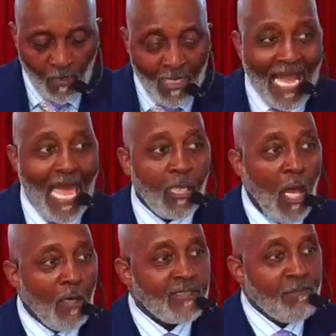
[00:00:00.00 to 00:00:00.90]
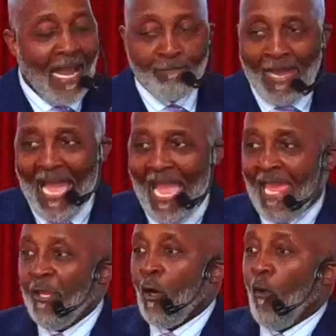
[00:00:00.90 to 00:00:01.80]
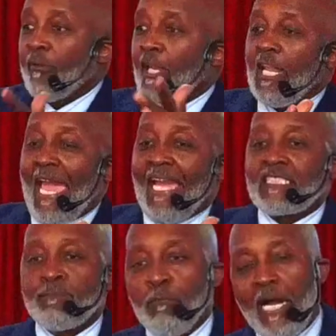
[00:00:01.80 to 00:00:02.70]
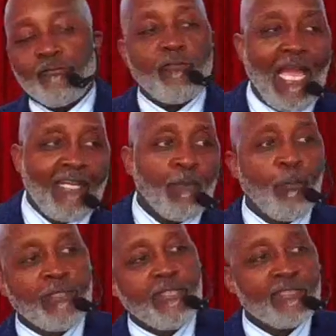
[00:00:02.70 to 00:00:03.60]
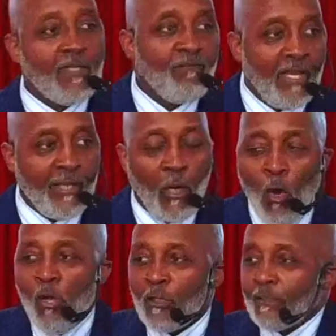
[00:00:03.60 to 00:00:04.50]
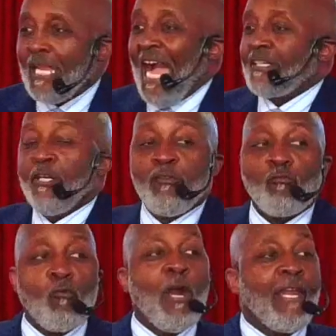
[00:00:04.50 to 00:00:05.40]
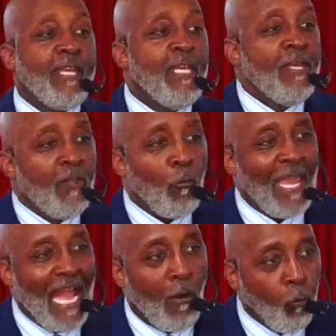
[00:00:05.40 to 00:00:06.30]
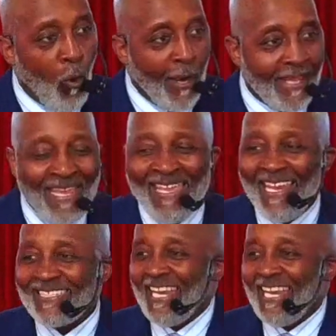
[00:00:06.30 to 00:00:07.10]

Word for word: I lost my mind over the last month trying to put this event on because I couldn't run it the way I wanted, and